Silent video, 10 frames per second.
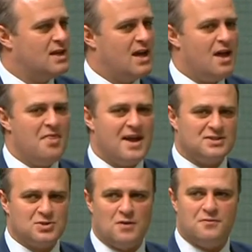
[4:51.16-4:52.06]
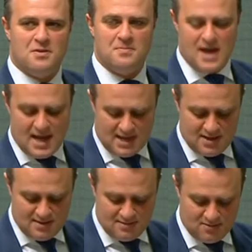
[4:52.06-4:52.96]
And that's off the back
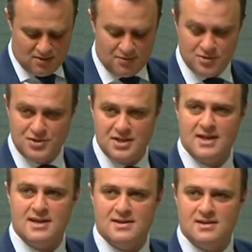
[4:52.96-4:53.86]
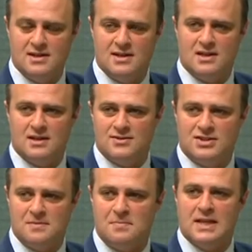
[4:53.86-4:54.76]
of routine, of
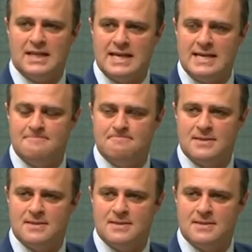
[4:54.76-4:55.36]
stability,